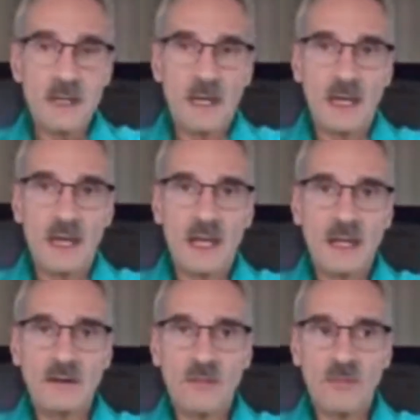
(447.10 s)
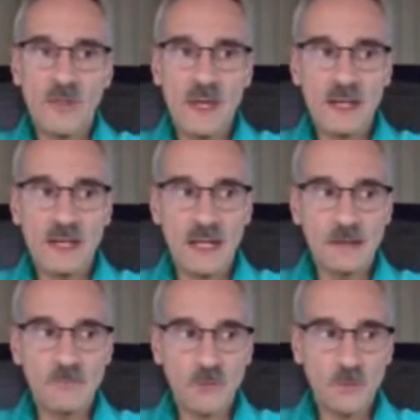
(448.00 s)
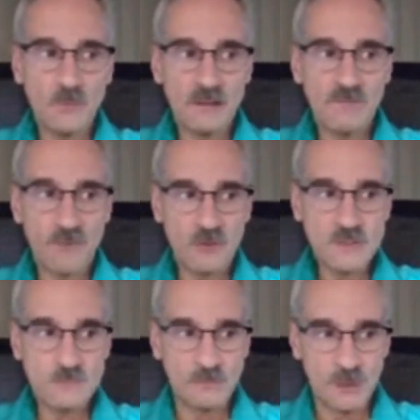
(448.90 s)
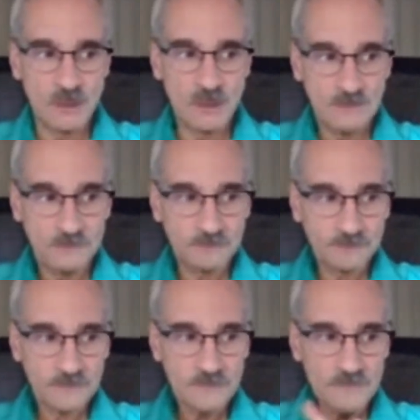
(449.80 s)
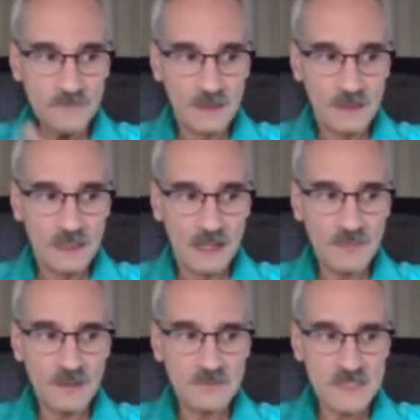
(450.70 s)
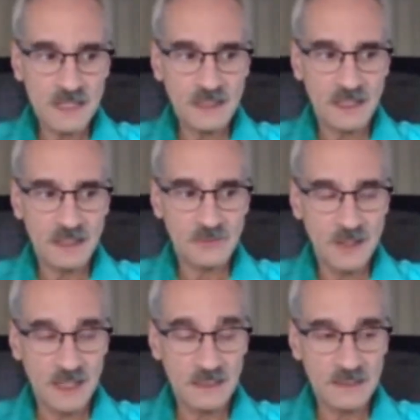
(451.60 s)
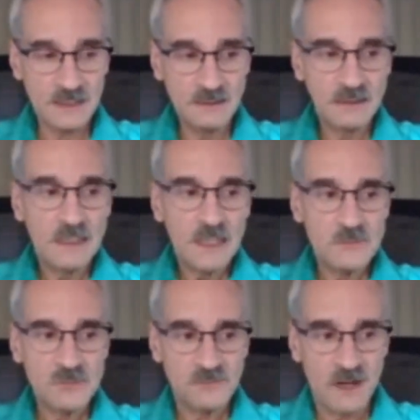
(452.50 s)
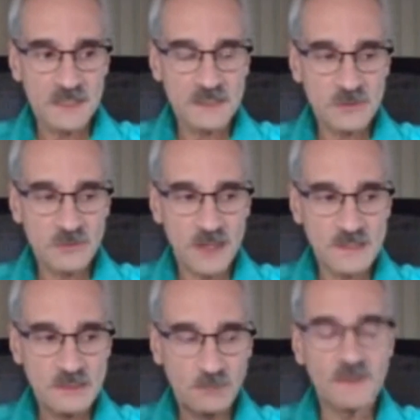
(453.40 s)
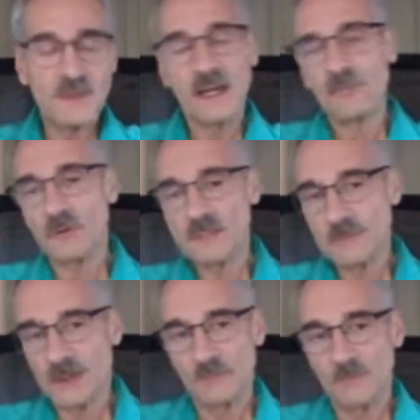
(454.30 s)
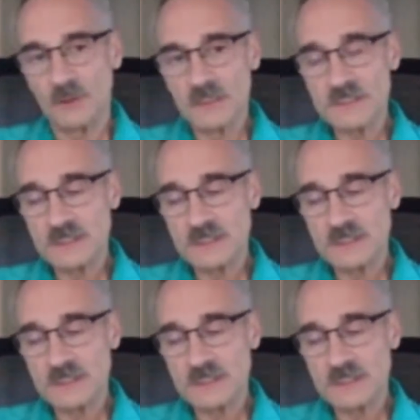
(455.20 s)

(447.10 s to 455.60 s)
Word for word: And then I wrote my first book. Uh, I think it was eighty-nine or ninety. It was revised in two thousand one. Then I wrote some other books.